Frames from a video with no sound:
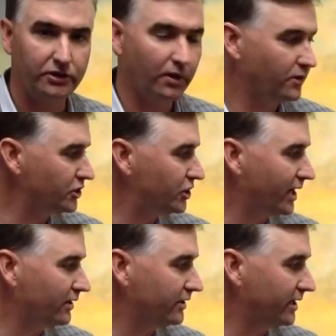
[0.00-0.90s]
You own a
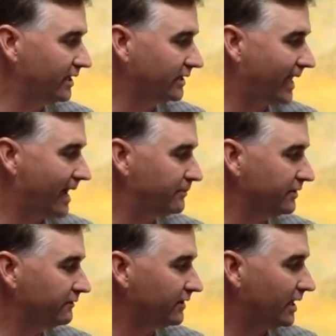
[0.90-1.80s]
share in the
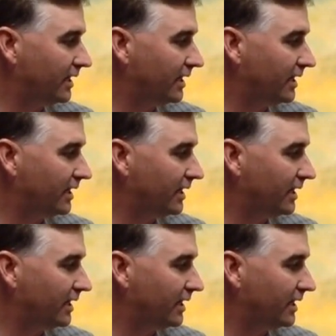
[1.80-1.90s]
captive.